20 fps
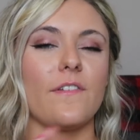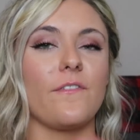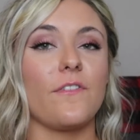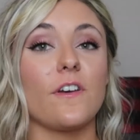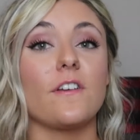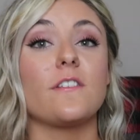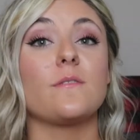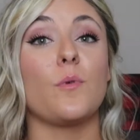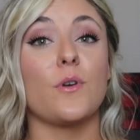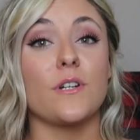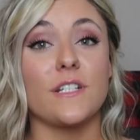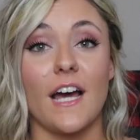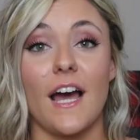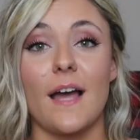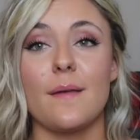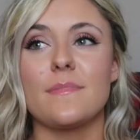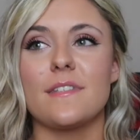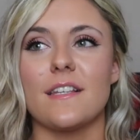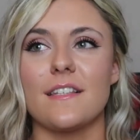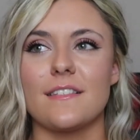feels more
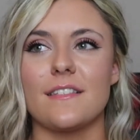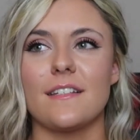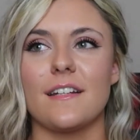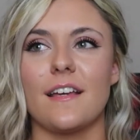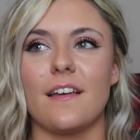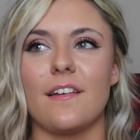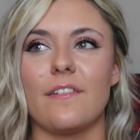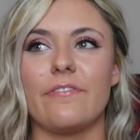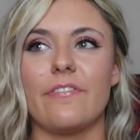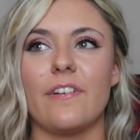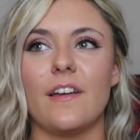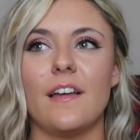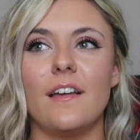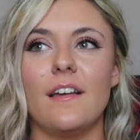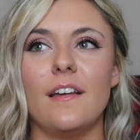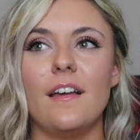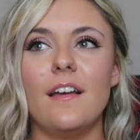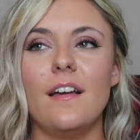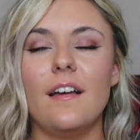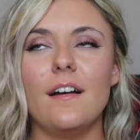time sensitive,
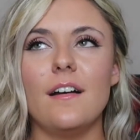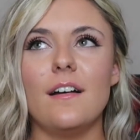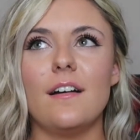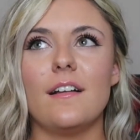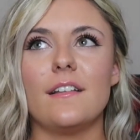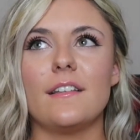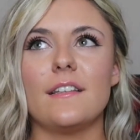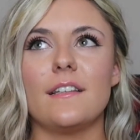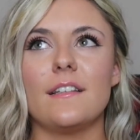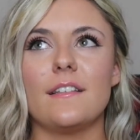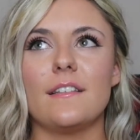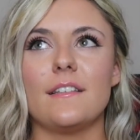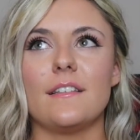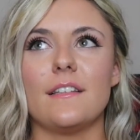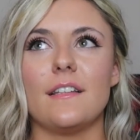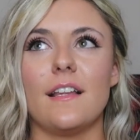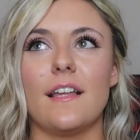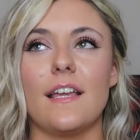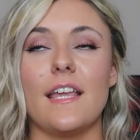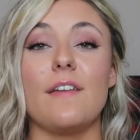
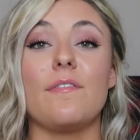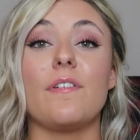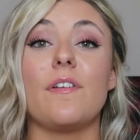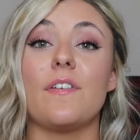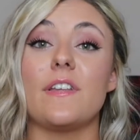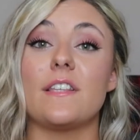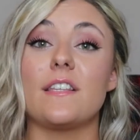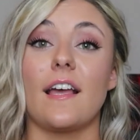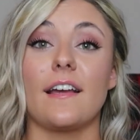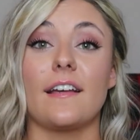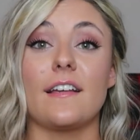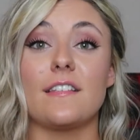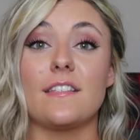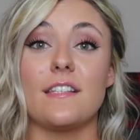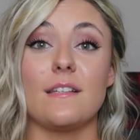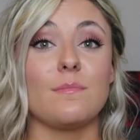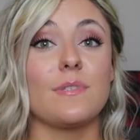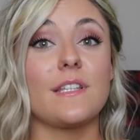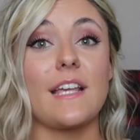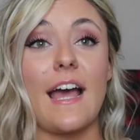even if it's like
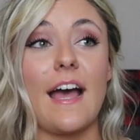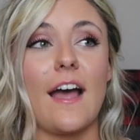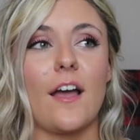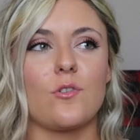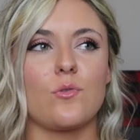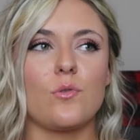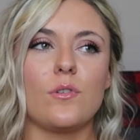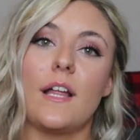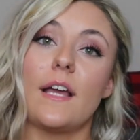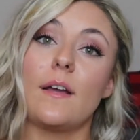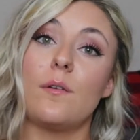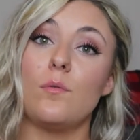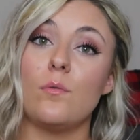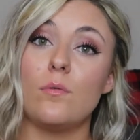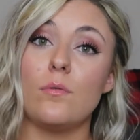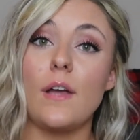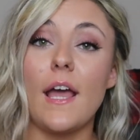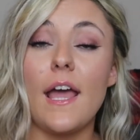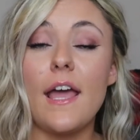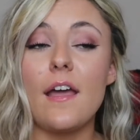seems casual, like,
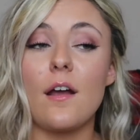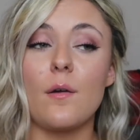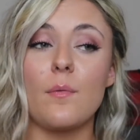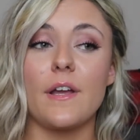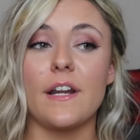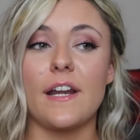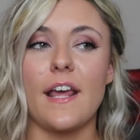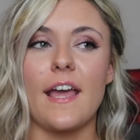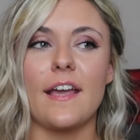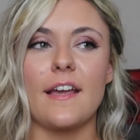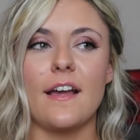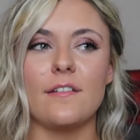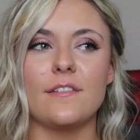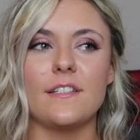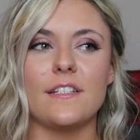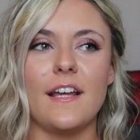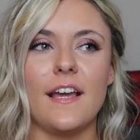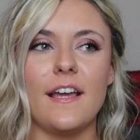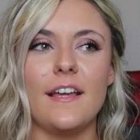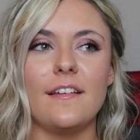hey, are we gonna hang out
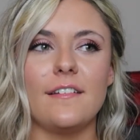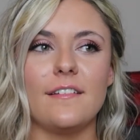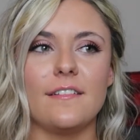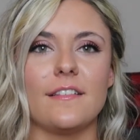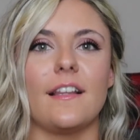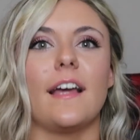tonight?